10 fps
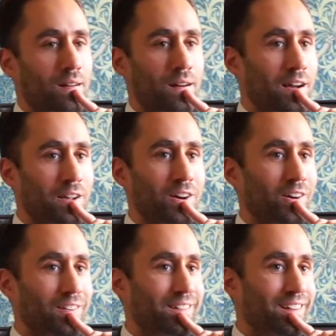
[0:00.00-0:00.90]
I
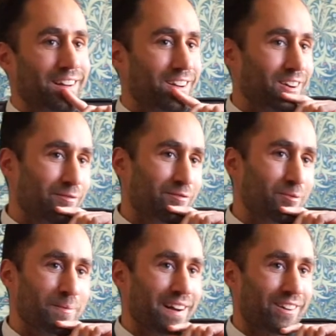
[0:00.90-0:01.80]
can't fall
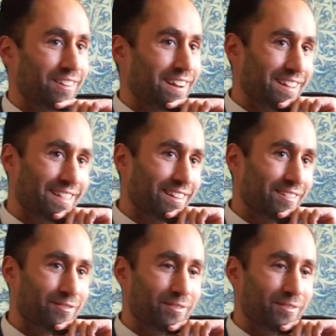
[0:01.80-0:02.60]
back on anything.